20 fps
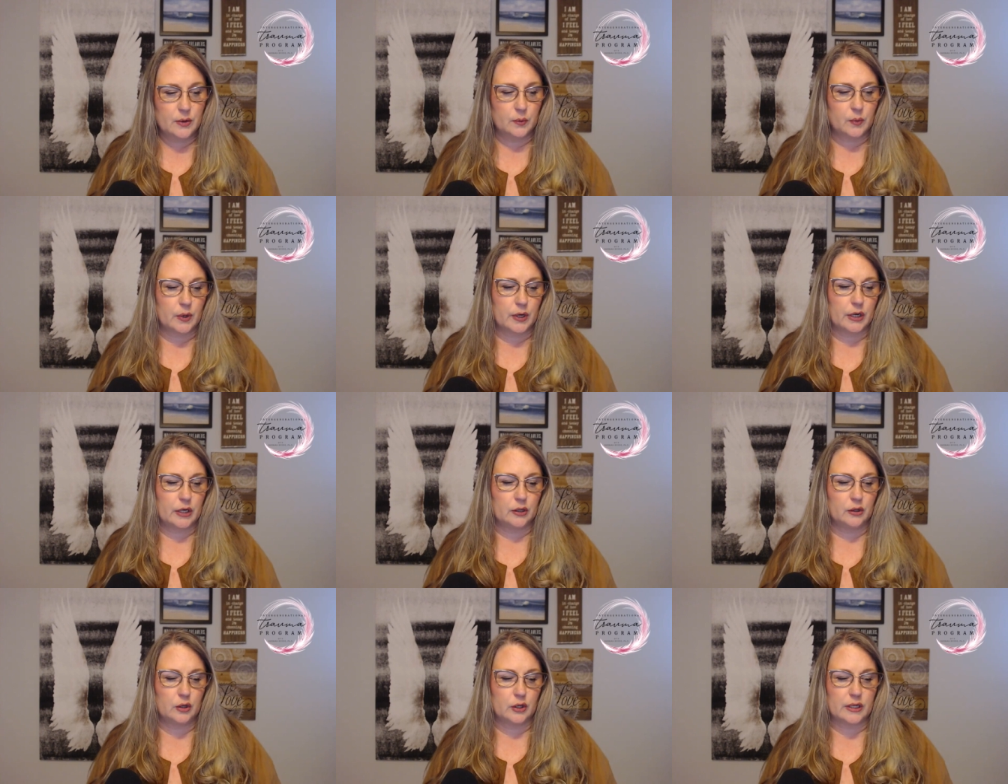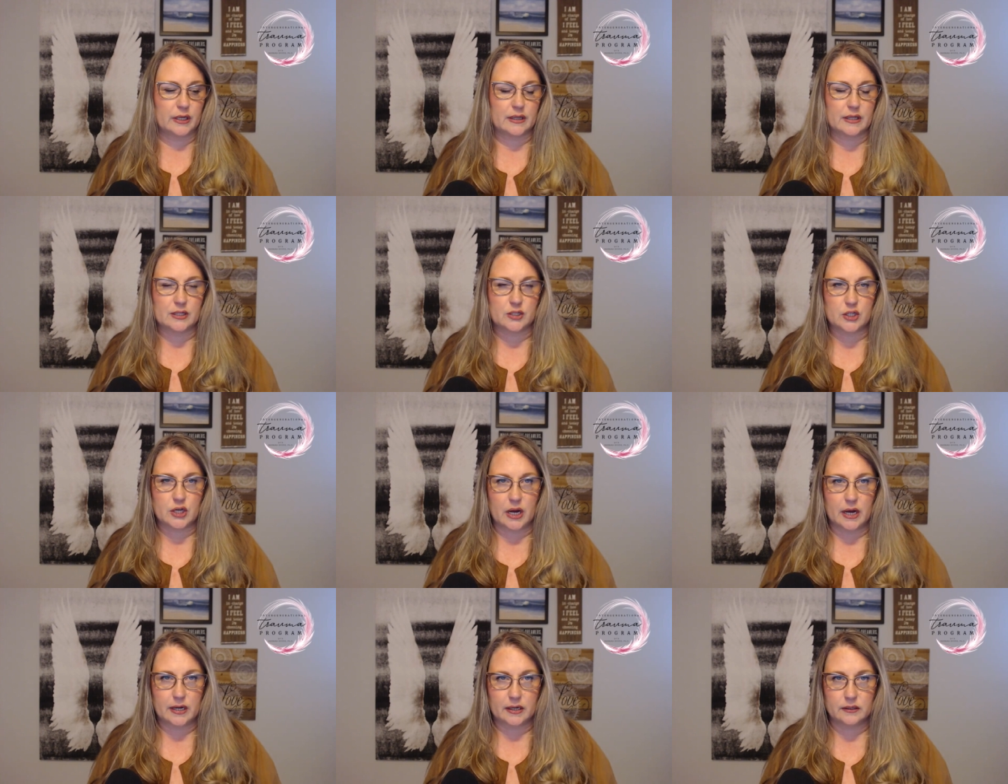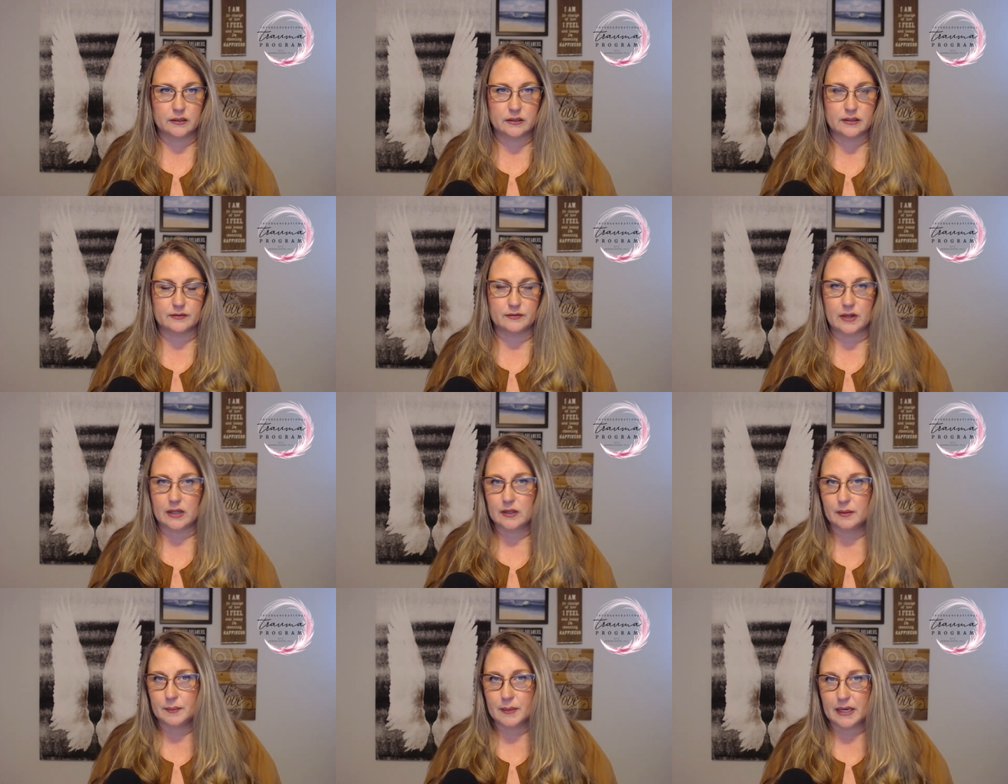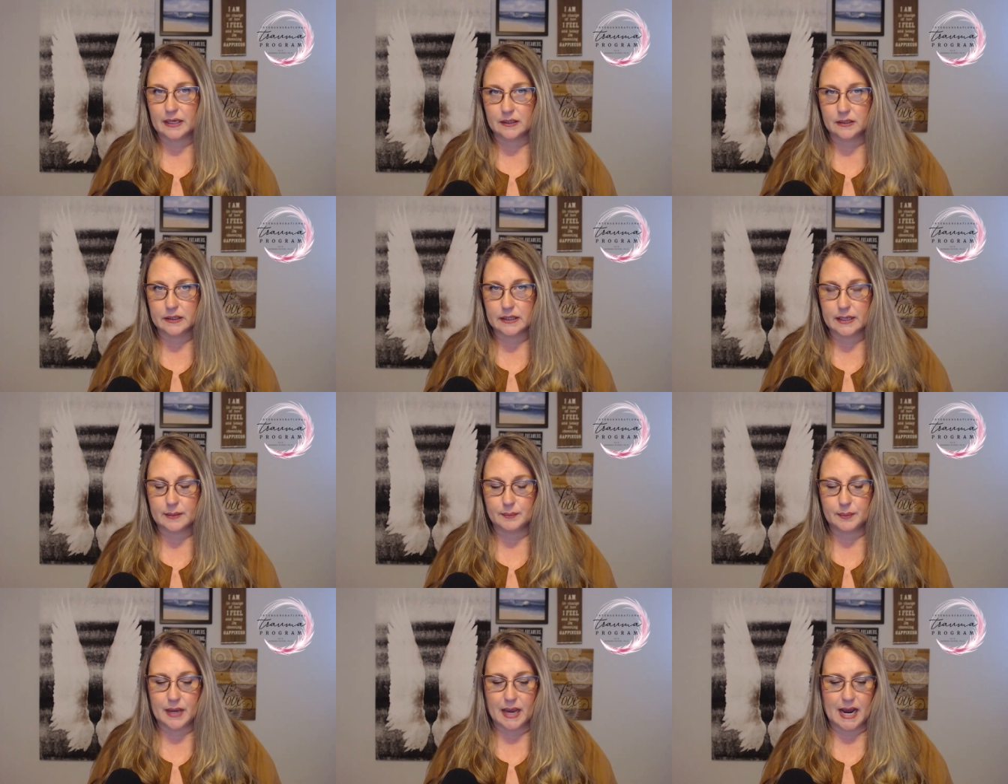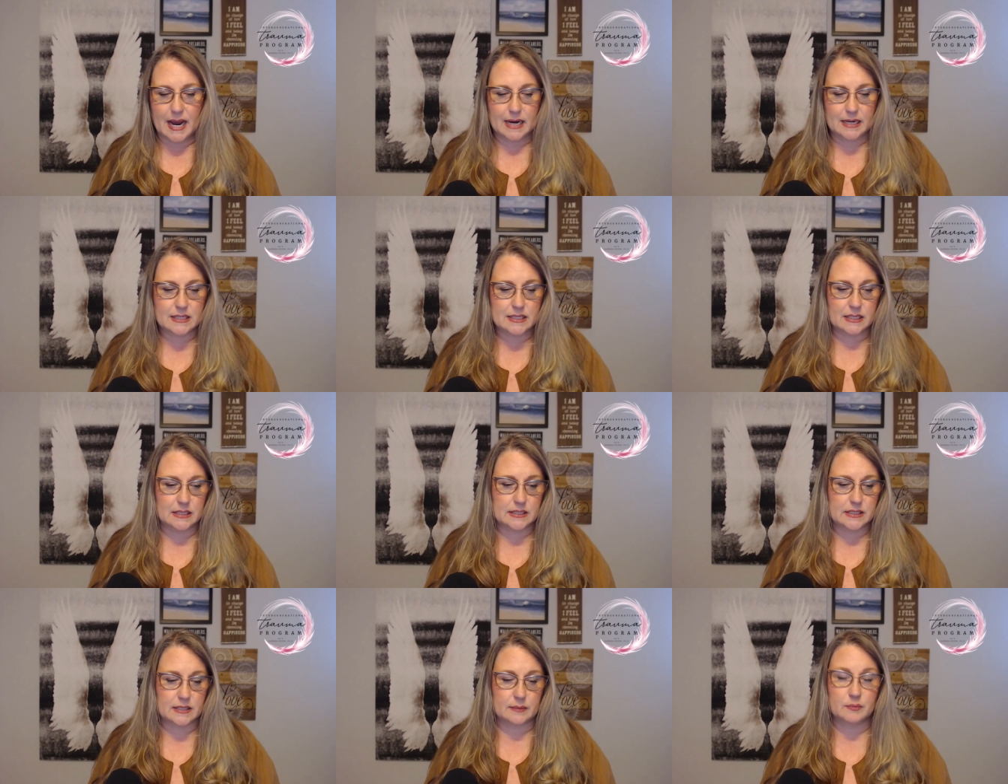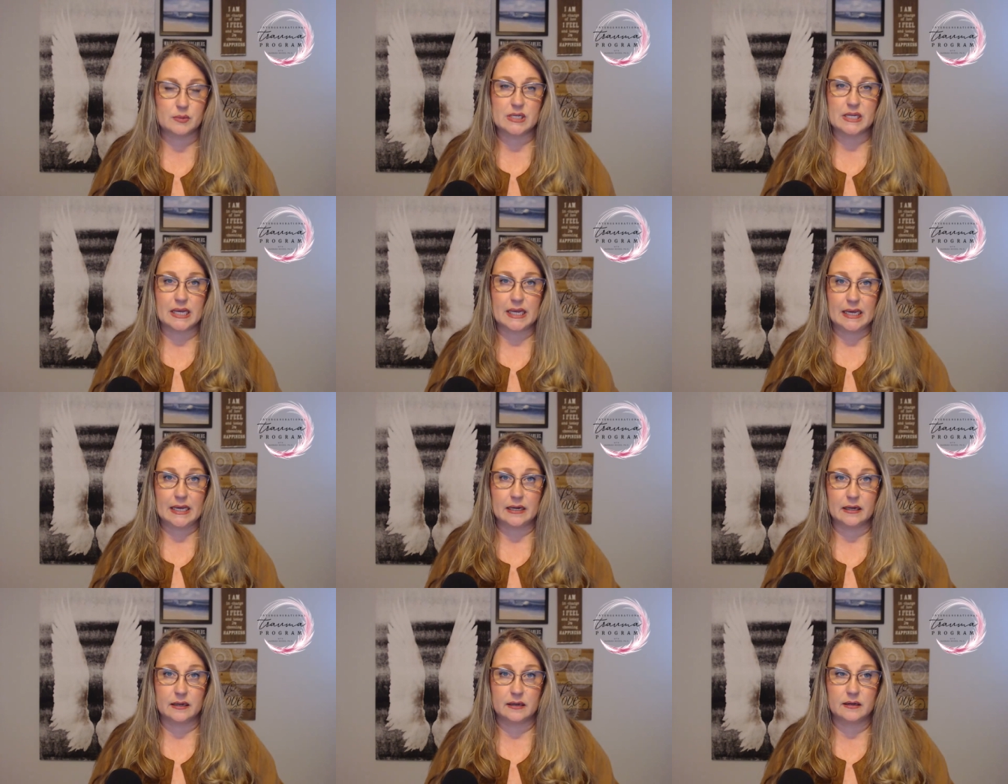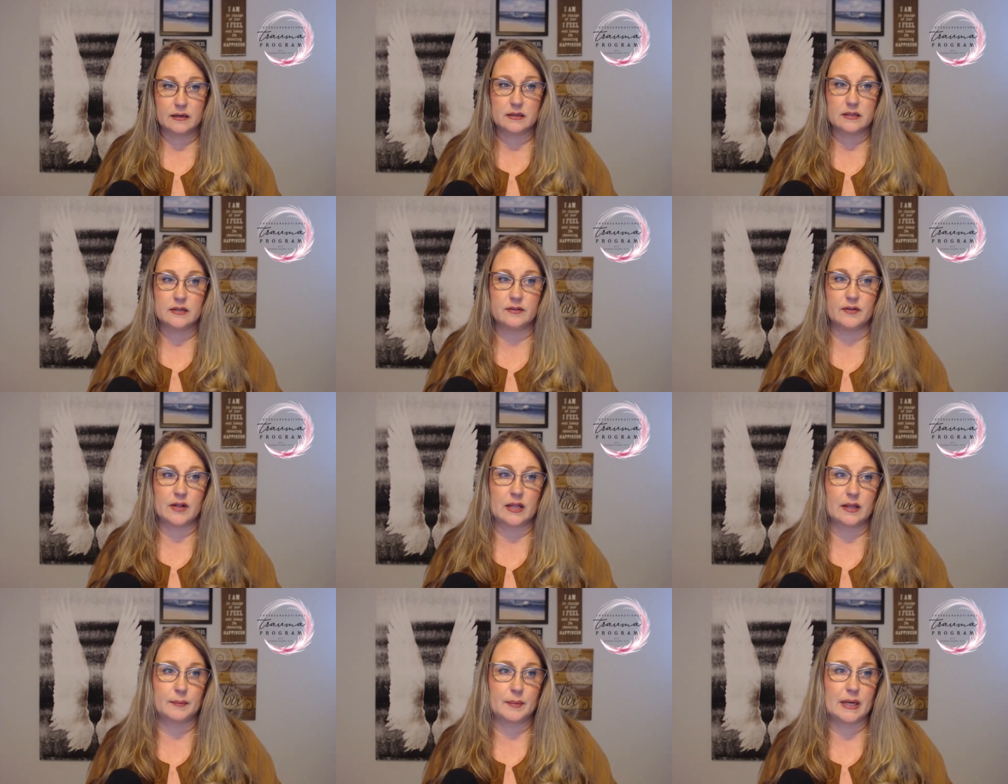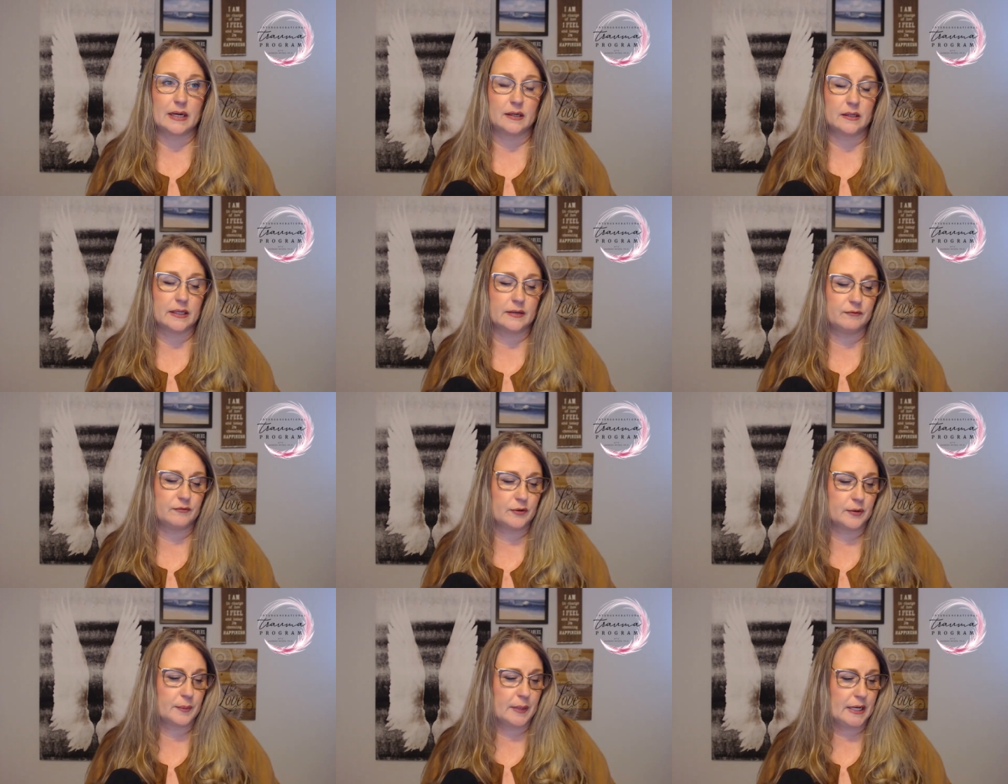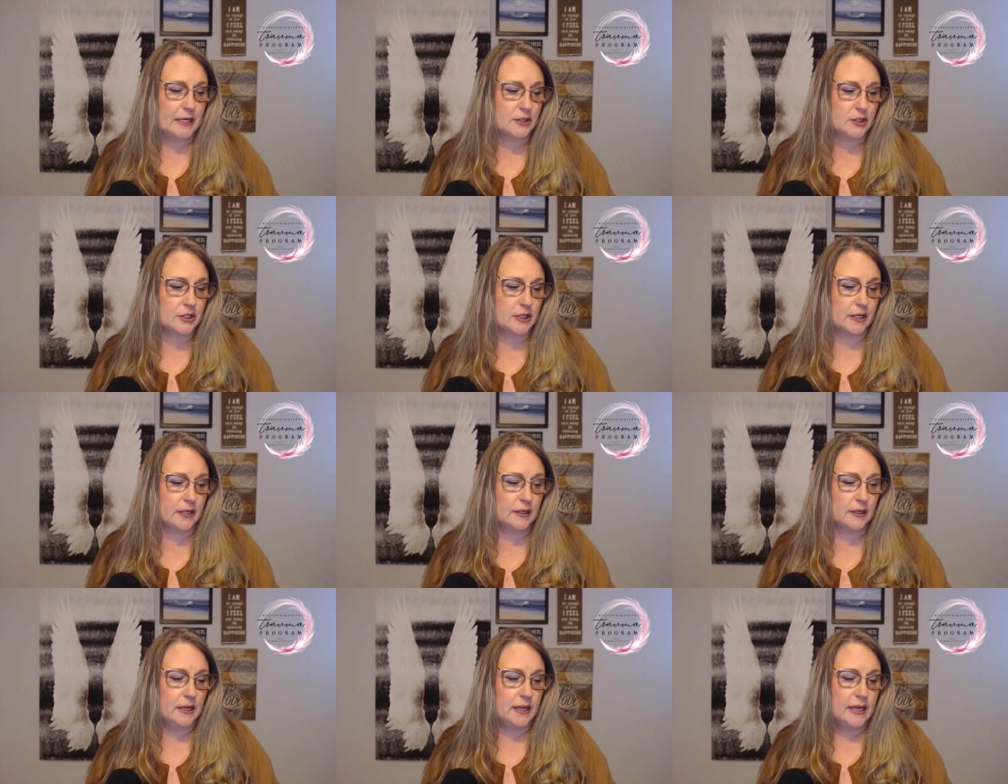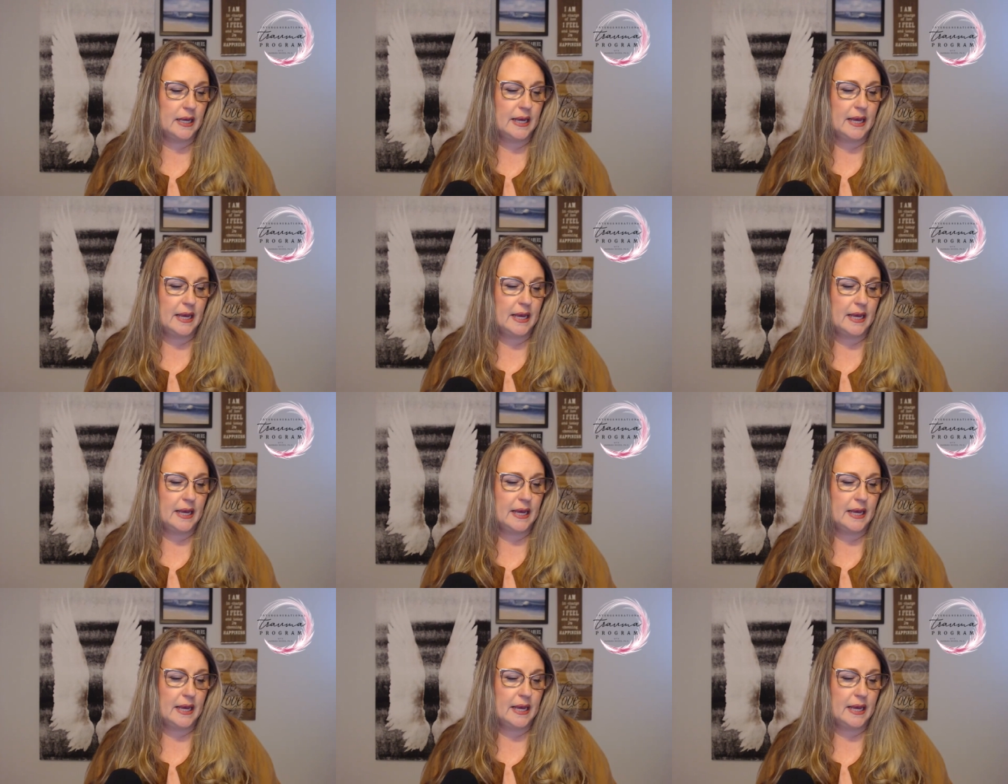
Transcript: We're going to look at the child developmental impacts and some teen developmental information